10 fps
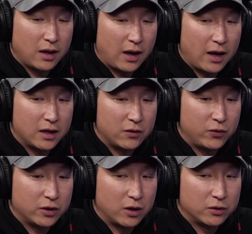and if
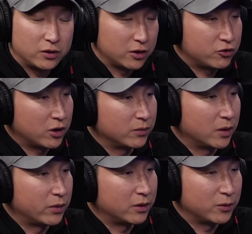you go to the Trump
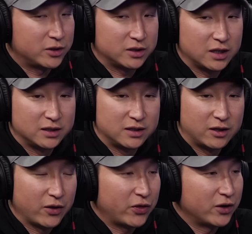number, which says
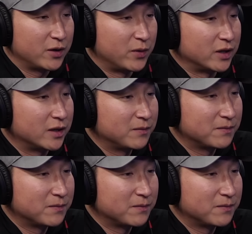there are 30 million,